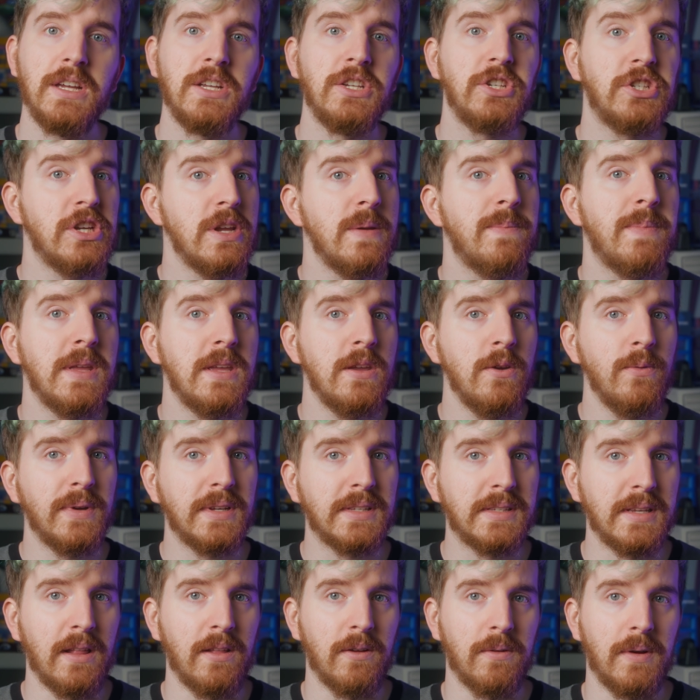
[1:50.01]
G P U
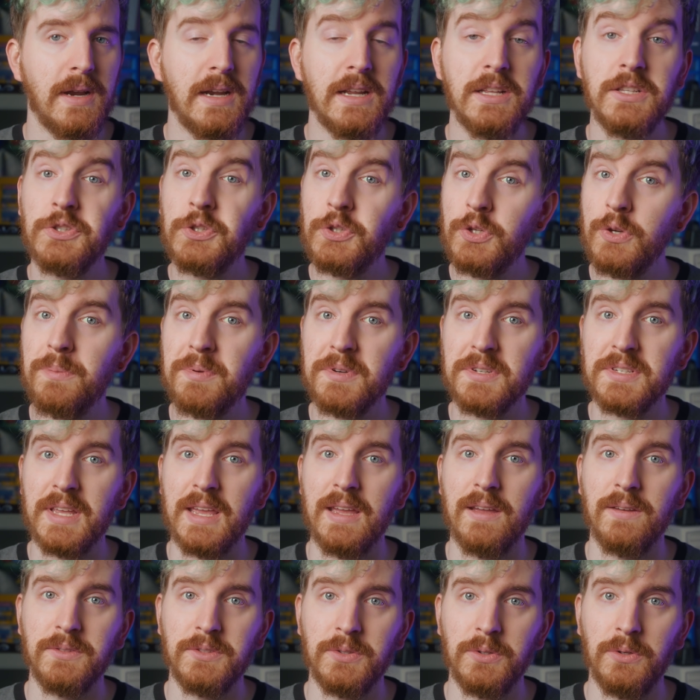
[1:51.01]
accelerated
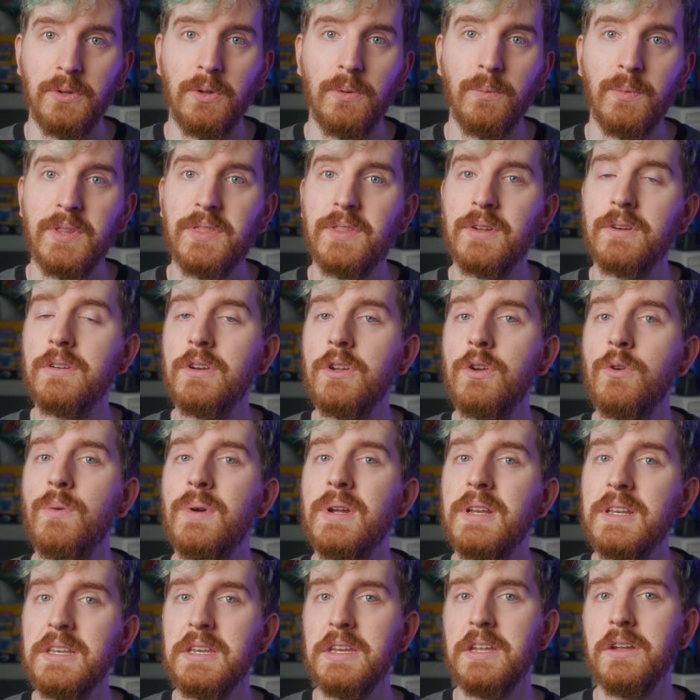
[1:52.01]
superscale tool with their new
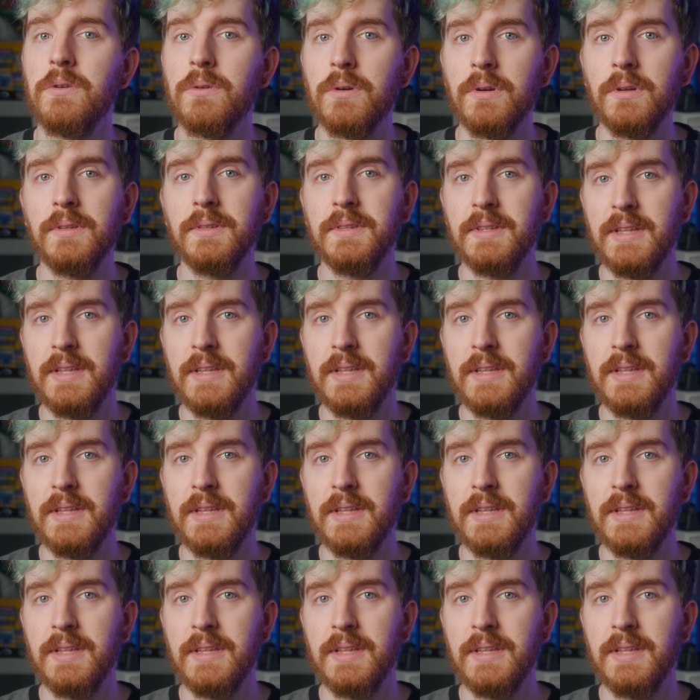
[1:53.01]
neural